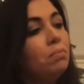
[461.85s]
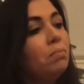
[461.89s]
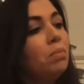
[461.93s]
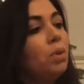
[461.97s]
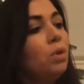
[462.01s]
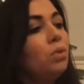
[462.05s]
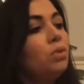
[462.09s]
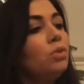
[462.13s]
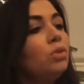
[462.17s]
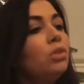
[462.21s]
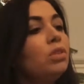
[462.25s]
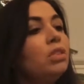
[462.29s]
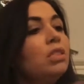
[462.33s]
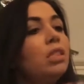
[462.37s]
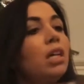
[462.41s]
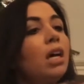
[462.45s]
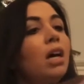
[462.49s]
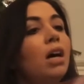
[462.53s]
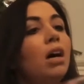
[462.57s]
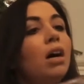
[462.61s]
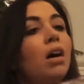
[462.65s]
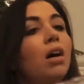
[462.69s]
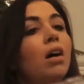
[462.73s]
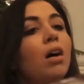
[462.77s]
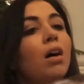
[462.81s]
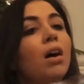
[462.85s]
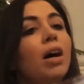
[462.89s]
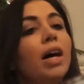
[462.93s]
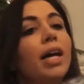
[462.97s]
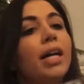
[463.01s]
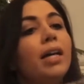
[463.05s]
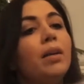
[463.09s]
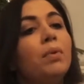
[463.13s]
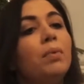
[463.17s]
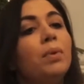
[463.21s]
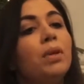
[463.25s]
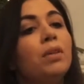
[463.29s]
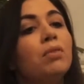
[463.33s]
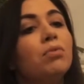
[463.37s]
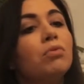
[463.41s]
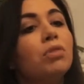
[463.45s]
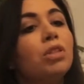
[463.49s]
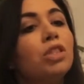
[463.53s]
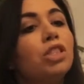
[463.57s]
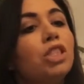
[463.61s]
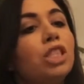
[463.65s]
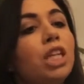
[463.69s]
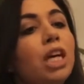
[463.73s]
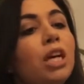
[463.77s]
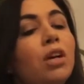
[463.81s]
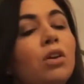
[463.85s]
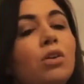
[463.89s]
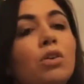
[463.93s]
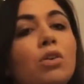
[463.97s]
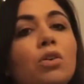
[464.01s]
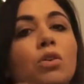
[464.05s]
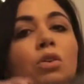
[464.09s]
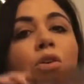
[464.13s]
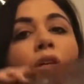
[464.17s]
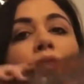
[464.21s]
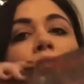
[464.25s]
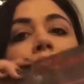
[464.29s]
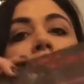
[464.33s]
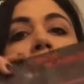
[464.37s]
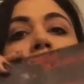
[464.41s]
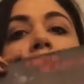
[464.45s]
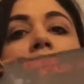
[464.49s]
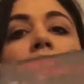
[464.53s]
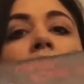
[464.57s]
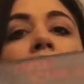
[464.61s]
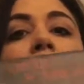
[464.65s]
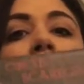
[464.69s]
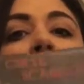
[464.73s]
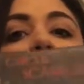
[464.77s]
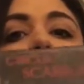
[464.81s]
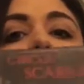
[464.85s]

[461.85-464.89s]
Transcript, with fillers: Monster High with Rochelle Goyle.